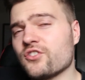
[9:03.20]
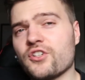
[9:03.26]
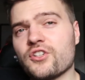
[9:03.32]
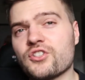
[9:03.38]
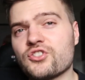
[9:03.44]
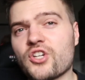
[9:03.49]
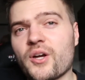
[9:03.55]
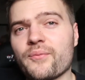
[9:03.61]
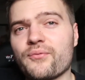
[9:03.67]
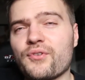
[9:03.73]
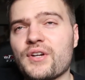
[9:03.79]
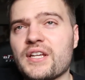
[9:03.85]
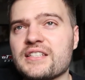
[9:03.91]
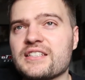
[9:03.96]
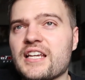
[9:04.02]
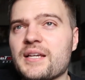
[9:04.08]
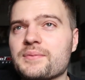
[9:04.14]
sort of the top
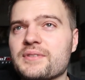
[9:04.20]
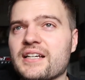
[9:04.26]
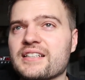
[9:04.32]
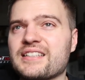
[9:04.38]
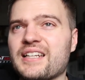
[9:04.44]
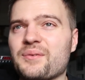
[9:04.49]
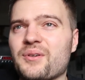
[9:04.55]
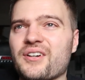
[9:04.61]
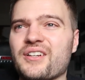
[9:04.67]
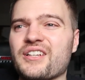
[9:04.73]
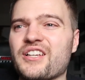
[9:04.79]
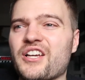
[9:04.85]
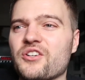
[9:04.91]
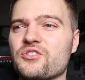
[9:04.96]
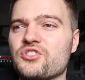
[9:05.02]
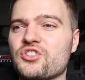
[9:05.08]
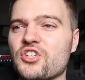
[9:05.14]
three teams. Like I said, I'm not going to
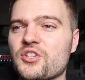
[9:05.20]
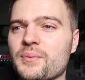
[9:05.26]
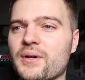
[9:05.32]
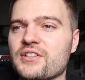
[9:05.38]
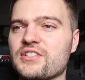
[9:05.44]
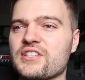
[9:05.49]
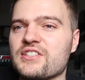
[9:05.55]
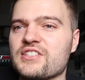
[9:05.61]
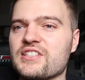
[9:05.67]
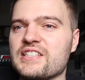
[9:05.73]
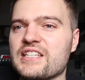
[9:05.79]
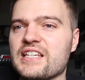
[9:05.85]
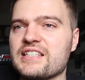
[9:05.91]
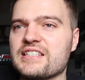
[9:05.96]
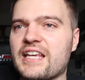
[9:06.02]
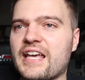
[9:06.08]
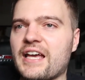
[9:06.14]
go too much into
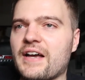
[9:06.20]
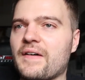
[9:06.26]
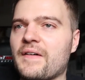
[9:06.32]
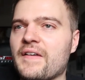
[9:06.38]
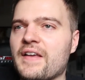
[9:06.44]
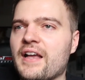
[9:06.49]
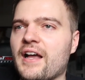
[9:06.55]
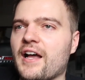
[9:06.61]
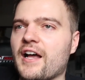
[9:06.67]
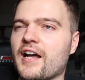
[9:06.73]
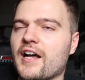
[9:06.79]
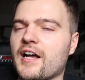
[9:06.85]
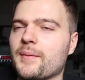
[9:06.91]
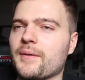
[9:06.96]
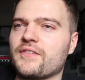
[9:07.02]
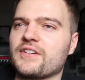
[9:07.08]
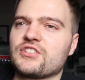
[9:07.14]
detail.
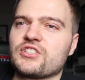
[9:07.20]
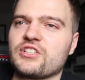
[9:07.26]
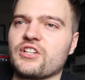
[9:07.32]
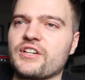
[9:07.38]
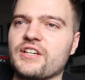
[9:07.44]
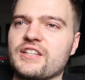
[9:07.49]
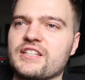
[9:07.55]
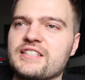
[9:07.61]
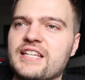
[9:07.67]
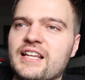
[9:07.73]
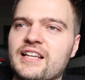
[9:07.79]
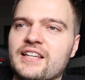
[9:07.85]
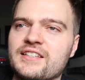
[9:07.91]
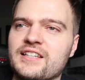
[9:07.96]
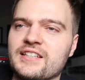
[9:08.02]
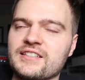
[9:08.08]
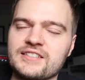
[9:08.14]
If I just look at
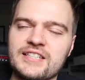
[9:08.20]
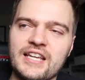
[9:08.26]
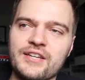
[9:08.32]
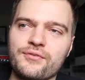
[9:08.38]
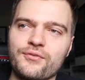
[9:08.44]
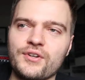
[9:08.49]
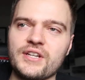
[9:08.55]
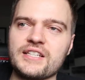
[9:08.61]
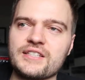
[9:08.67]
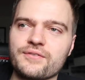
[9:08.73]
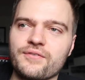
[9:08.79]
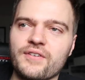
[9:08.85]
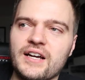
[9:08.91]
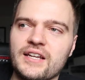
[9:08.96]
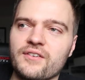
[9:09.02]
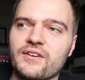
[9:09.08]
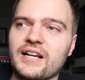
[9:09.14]
the day three's
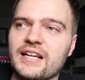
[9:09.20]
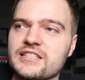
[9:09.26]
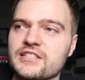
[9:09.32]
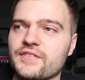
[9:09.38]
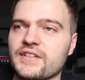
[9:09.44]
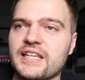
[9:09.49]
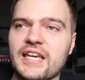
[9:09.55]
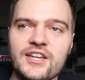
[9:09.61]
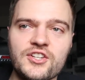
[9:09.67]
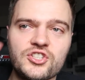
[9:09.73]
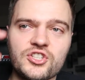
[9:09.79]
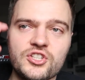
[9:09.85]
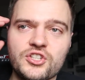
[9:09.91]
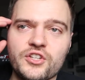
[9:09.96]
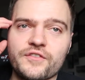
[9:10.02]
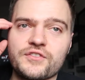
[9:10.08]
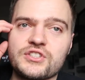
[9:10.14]
final
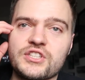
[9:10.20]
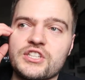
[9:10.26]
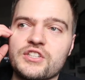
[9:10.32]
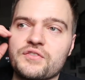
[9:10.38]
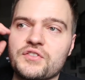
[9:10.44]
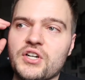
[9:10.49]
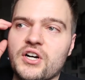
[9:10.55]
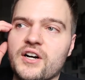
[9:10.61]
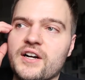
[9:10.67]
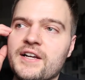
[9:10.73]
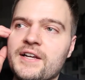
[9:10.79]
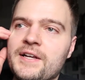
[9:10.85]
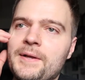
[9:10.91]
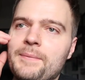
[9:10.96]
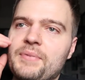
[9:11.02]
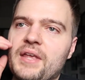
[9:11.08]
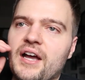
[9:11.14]
classification, obviously you've got
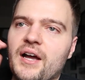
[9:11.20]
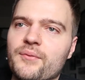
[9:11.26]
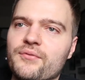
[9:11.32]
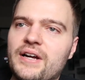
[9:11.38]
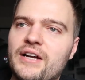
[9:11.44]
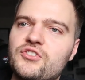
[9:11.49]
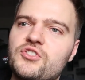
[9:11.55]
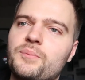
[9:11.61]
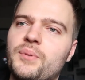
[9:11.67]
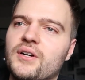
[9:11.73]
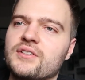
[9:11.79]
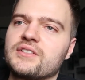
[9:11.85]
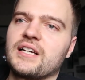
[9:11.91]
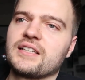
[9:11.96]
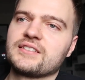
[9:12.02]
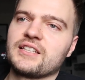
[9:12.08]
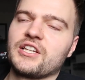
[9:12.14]
Valtteri
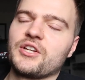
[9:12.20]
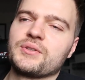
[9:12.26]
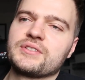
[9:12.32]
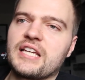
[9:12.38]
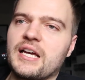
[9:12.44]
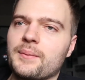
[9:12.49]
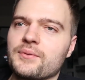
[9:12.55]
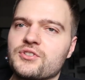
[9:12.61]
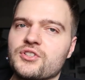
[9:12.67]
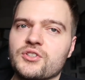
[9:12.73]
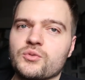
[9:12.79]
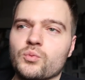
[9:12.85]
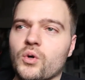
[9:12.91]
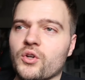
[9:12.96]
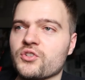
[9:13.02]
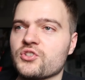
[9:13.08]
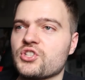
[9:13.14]
Bottas and Lewis Hamilton
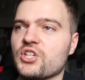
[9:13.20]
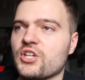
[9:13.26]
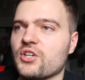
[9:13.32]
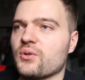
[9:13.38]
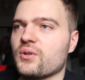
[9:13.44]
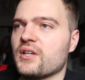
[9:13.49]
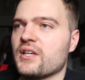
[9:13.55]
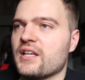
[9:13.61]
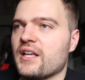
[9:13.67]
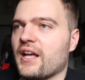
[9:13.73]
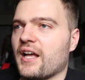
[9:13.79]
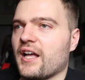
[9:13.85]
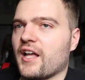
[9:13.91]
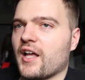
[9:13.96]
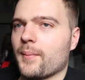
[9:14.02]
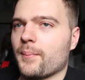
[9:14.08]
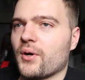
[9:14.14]
1-2.
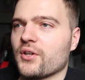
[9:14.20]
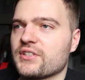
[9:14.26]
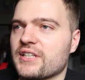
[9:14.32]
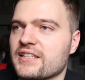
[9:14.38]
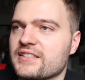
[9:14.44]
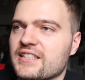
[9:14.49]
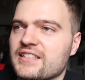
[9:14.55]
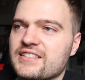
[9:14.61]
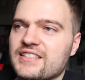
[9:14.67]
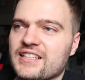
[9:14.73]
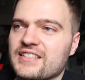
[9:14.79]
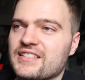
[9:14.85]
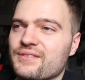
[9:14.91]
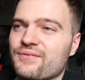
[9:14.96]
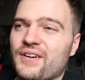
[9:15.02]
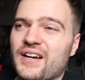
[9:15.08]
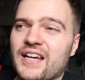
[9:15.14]
Bottas did
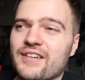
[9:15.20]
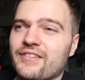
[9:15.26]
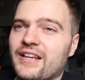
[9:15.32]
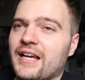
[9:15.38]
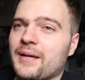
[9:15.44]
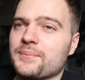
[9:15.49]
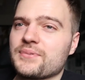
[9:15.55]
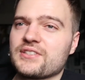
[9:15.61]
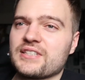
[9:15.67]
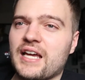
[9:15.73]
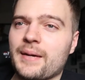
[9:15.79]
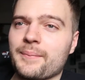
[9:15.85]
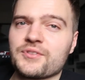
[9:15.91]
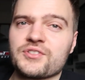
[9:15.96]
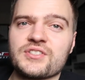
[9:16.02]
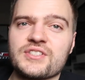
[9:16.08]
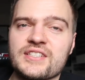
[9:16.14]
65 laps,
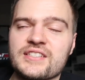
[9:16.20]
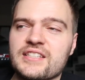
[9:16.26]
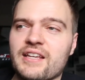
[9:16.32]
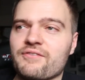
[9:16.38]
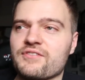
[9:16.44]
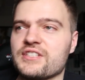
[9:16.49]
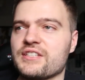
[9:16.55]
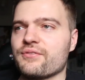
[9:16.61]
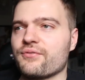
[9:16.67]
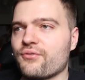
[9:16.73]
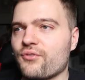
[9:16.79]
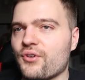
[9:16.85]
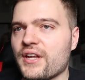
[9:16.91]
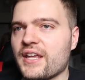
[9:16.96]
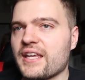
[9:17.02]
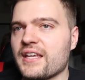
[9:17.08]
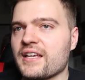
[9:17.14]
Hamilton did
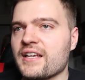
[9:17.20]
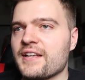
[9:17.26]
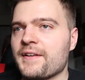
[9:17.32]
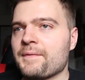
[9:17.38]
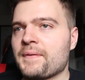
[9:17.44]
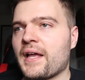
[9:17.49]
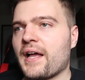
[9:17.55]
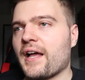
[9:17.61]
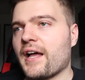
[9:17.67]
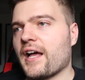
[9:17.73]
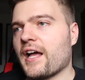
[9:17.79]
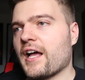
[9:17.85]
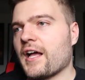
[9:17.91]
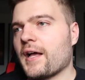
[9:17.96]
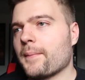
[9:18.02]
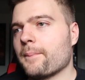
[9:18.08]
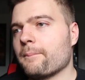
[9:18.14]
73.
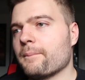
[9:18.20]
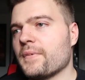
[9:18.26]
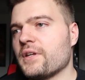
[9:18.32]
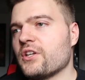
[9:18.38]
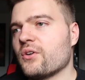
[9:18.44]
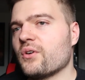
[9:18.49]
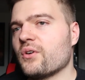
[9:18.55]
Sebastian